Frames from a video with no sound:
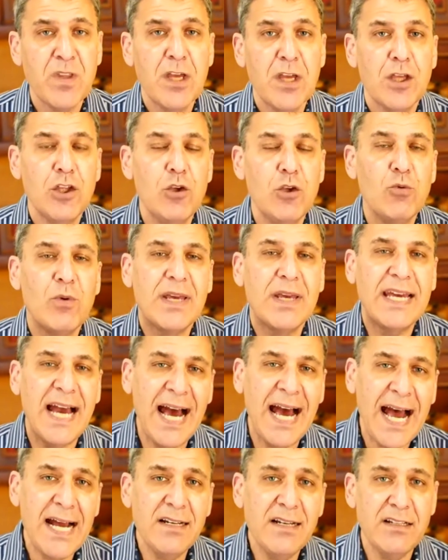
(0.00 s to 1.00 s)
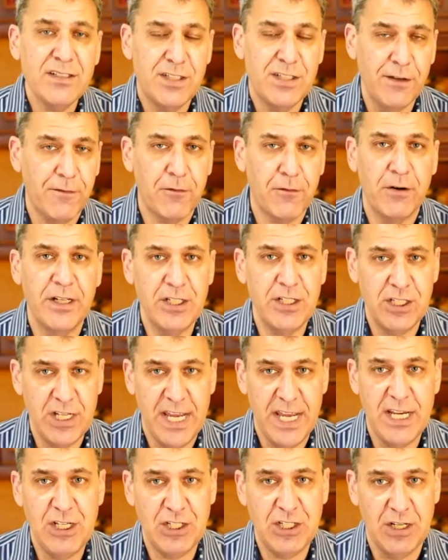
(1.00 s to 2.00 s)
you got
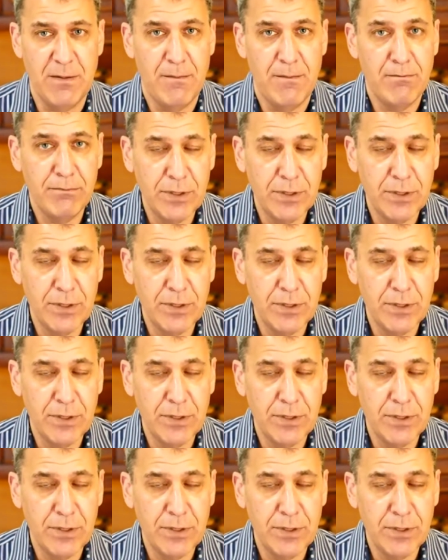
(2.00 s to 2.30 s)
differentiation